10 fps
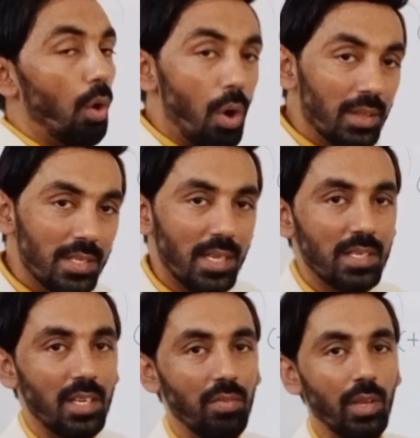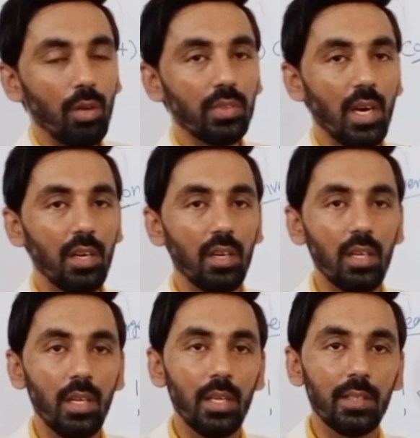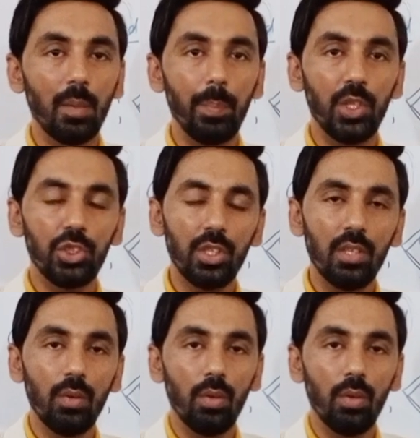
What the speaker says: on the sensitive layer of the retina, the patient